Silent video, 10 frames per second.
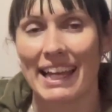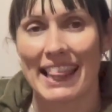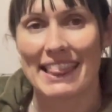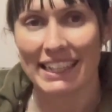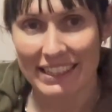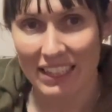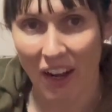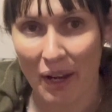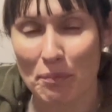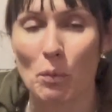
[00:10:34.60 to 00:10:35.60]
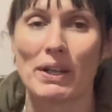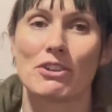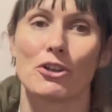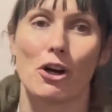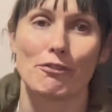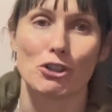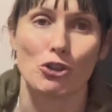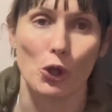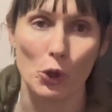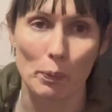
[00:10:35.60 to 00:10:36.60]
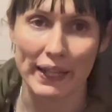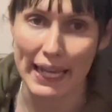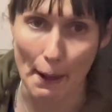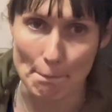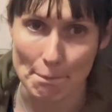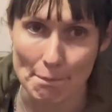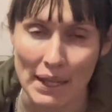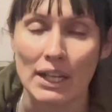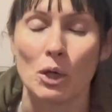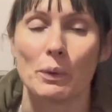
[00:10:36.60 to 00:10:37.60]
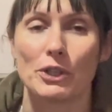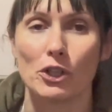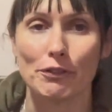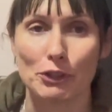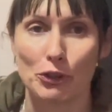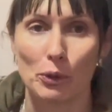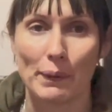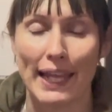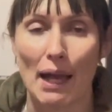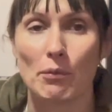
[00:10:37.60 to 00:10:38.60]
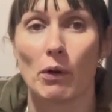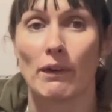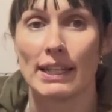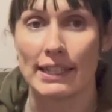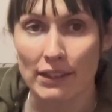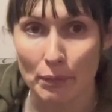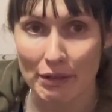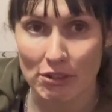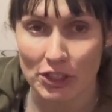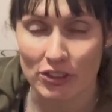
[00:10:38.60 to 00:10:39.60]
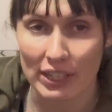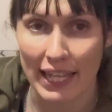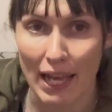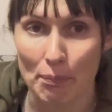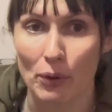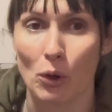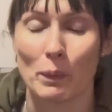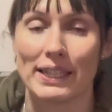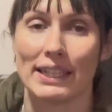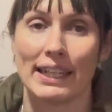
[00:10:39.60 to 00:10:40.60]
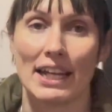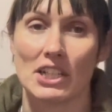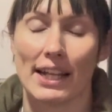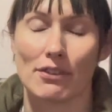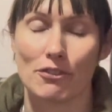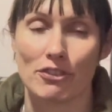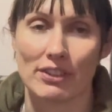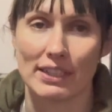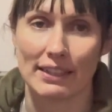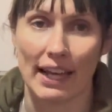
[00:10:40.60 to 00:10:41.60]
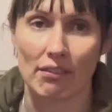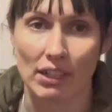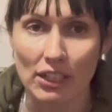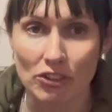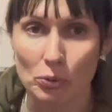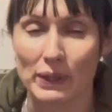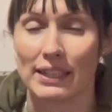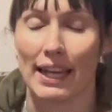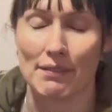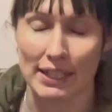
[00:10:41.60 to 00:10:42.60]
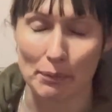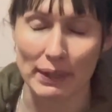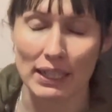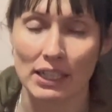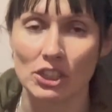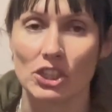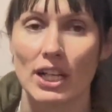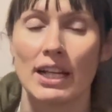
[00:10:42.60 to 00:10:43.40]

This time we took off at 2 p.m. We took off at 2 p.m. We were a little bit rushed at the airport. We didn't get a chance for a sit down lunch. We did have a little bit of lunch,